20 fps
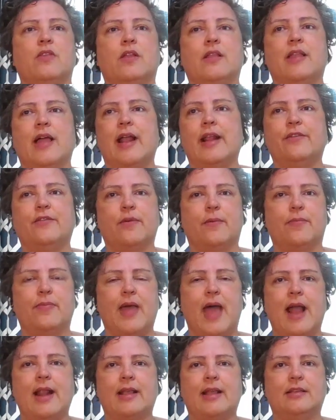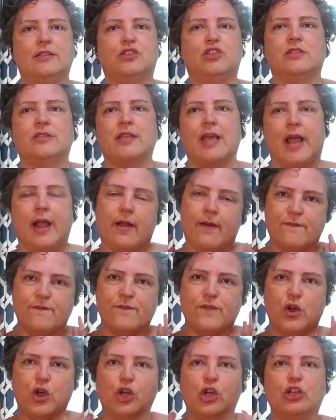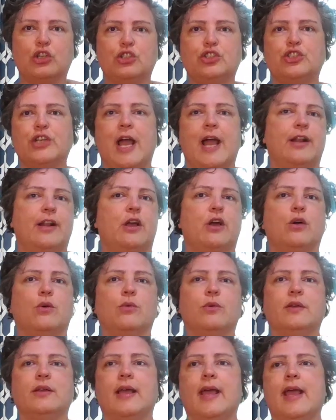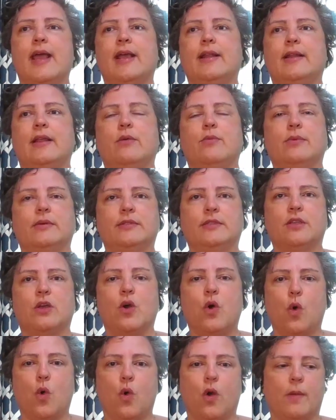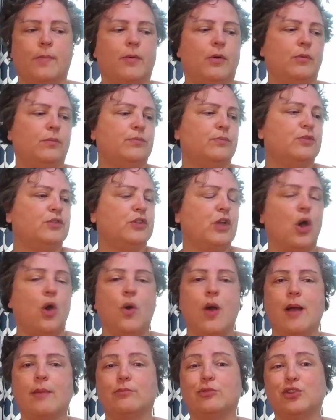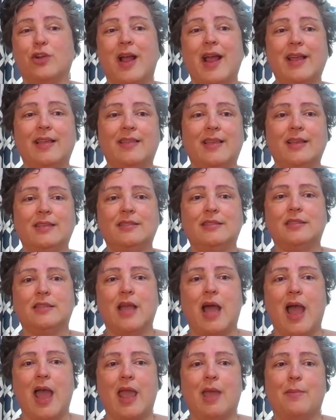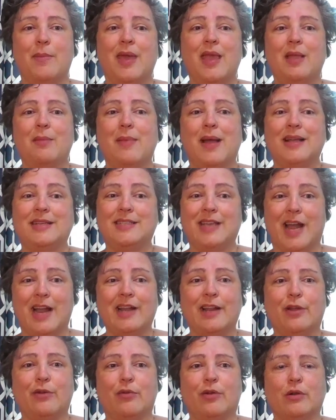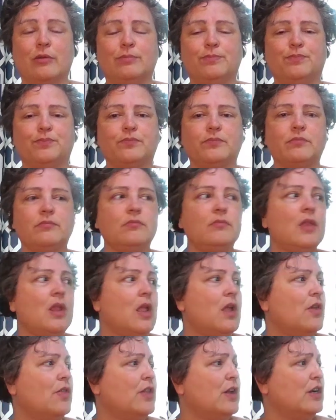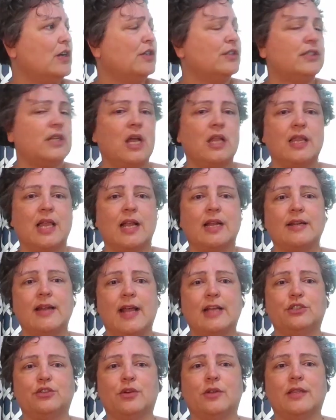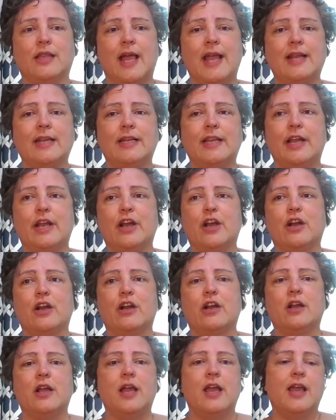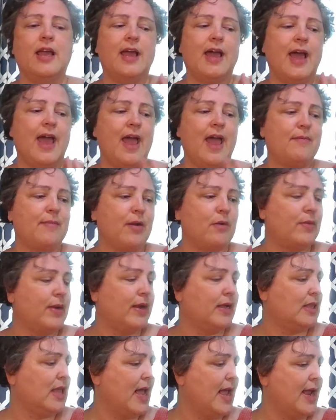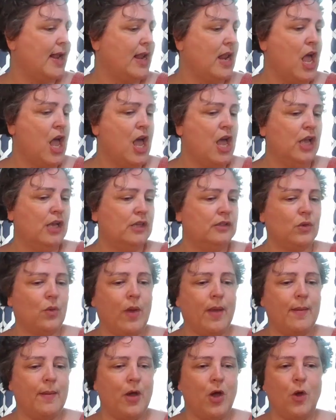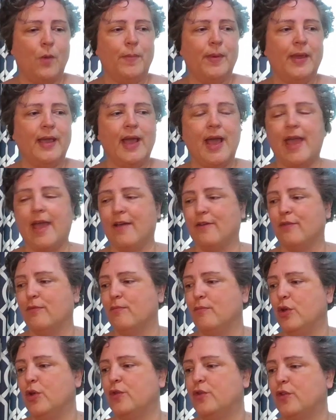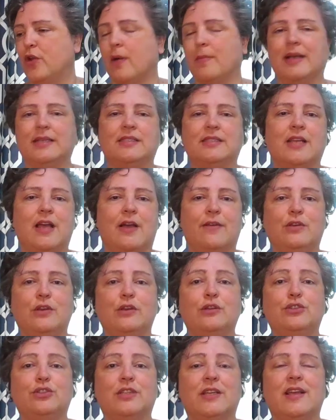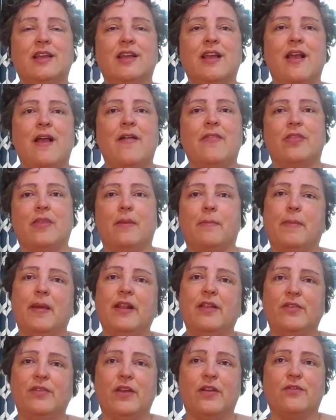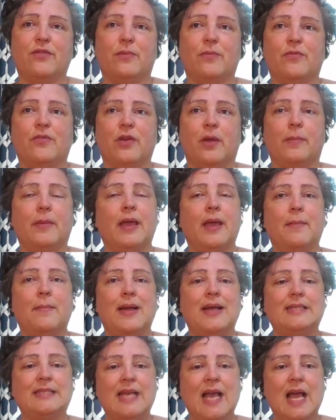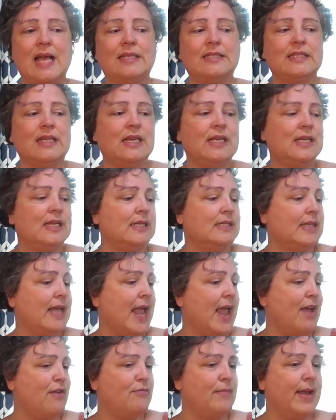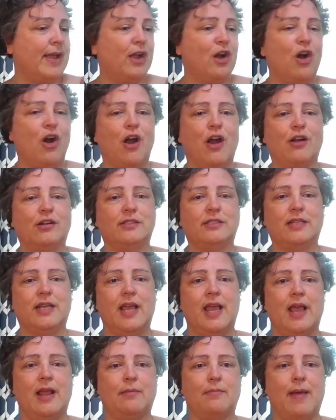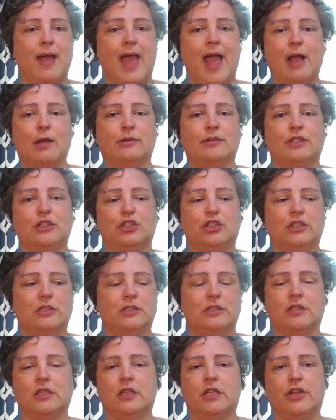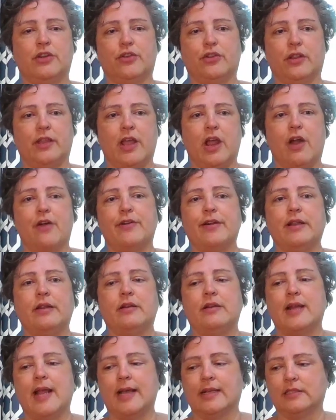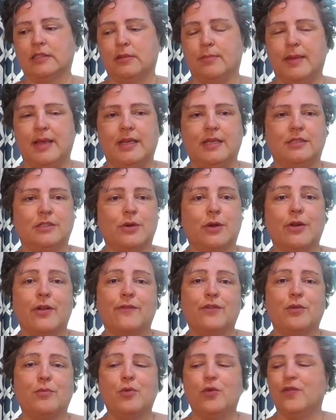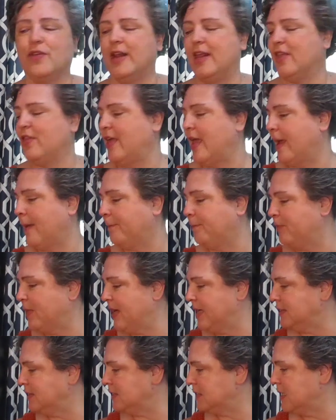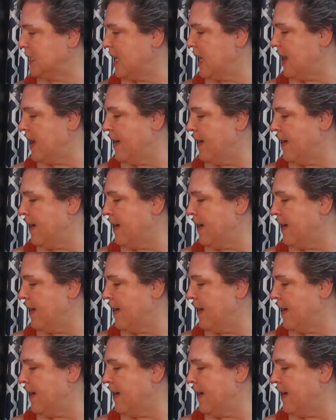the lighting from that is just like full shadow and it was horrible. So I'm trying this. I am in my dining room. There's a lot of natural light in here. I have my ring light. So I'm hoping I have moved all my stuff. Usually the benefit from filming at my desk is I have my cart and my acquisitions literally already next to me. So I don't have to move anything, but